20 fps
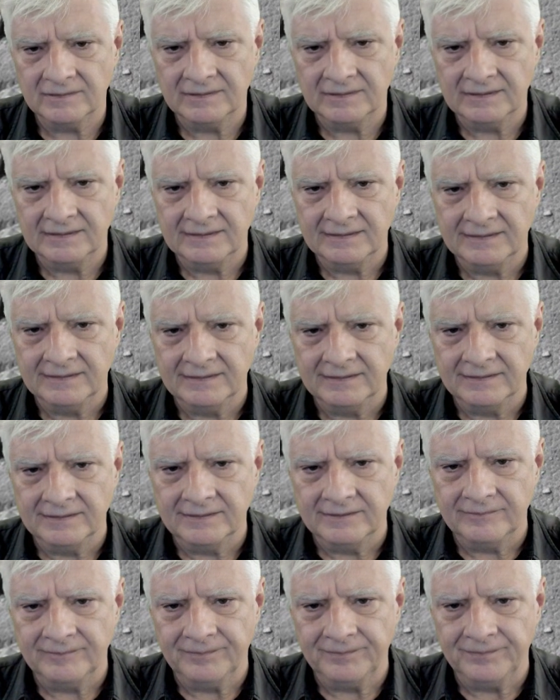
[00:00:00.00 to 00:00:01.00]

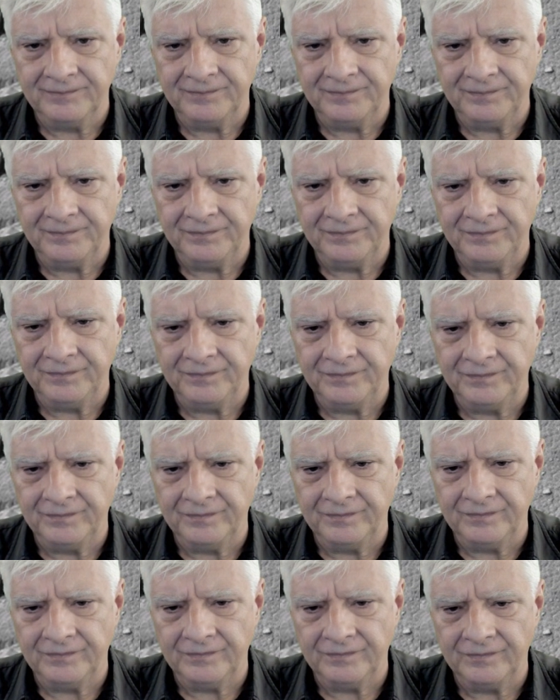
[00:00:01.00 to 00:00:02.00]

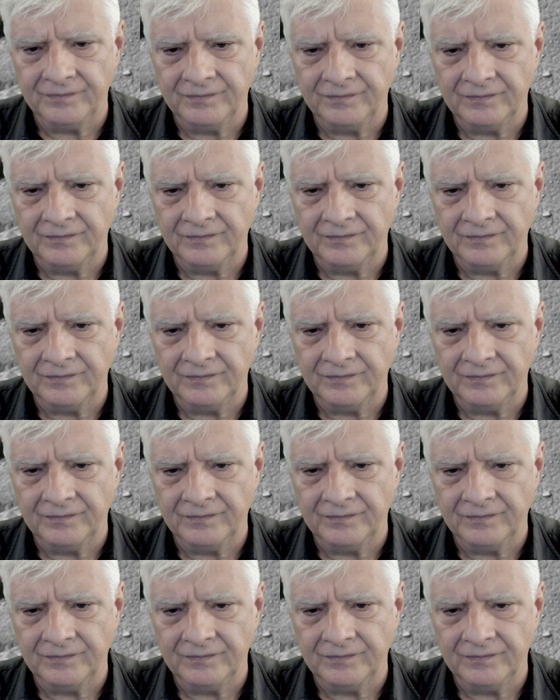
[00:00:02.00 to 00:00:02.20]
[no speech]